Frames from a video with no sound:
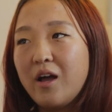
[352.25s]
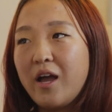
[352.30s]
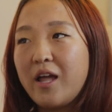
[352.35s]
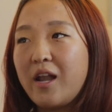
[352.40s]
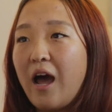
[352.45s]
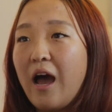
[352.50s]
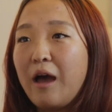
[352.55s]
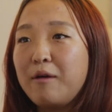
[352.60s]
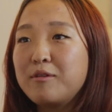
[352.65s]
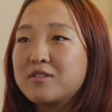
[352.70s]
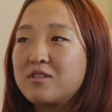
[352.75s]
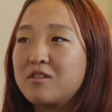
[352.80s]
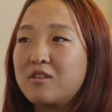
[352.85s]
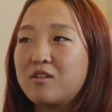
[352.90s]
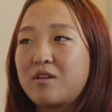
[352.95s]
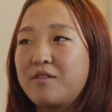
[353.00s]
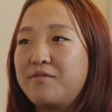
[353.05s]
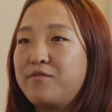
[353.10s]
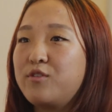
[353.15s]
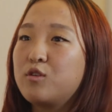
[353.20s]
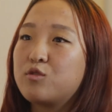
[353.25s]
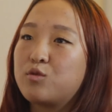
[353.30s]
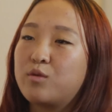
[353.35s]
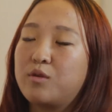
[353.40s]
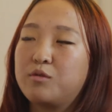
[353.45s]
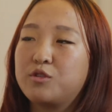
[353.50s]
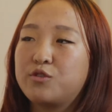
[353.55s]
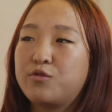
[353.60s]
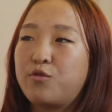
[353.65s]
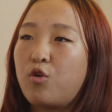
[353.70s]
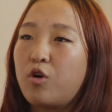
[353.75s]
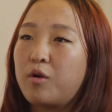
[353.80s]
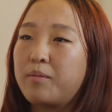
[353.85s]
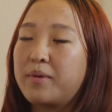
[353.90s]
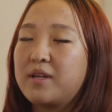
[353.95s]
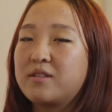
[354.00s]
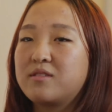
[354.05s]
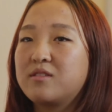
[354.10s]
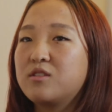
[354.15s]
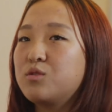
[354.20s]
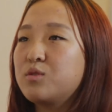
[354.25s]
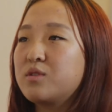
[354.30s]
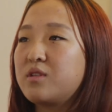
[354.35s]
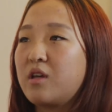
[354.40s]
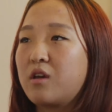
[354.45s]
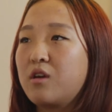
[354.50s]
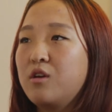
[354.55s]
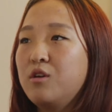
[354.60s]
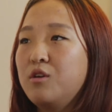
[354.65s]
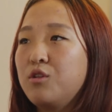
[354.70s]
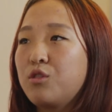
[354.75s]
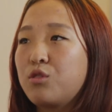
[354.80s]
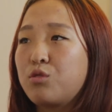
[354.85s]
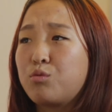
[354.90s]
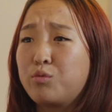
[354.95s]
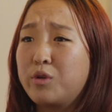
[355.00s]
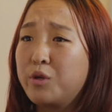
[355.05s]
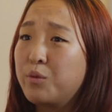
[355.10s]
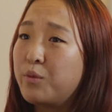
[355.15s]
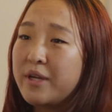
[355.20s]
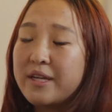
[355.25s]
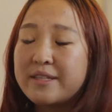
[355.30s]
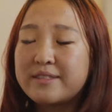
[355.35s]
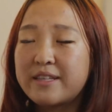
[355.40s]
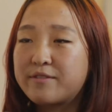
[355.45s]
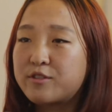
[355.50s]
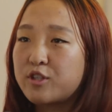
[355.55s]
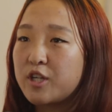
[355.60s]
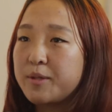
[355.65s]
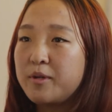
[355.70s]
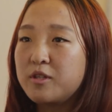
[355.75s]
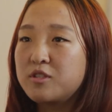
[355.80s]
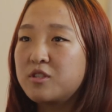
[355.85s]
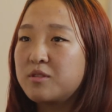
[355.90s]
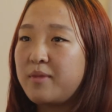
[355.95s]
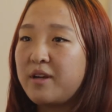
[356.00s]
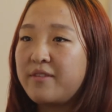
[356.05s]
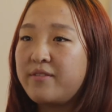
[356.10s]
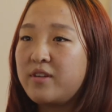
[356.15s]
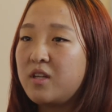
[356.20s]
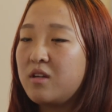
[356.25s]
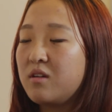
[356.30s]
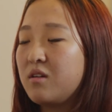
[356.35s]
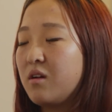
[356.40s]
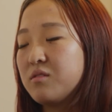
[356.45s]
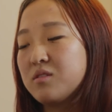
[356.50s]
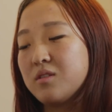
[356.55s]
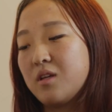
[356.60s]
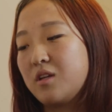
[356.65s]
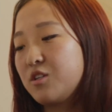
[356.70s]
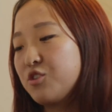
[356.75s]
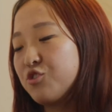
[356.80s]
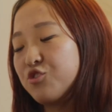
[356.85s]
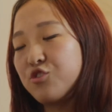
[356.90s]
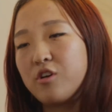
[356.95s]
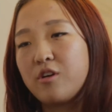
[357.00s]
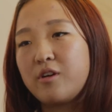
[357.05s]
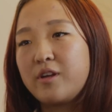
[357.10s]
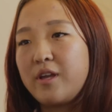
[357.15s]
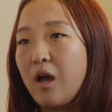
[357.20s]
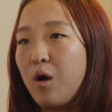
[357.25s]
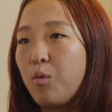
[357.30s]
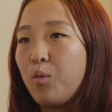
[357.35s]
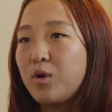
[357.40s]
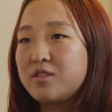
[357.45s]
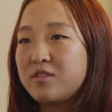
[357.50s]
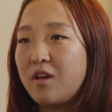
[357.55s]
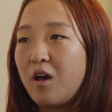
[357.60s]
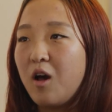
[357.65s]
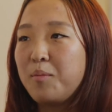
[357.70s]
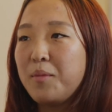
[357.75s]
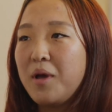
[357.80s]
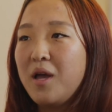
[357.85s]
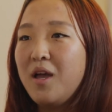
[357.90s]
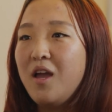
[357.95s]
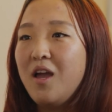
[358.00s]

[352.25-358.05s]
And I was a little confused what it was for because this was like three weeks after I posted my video. I was like, sure, yeah, what's up?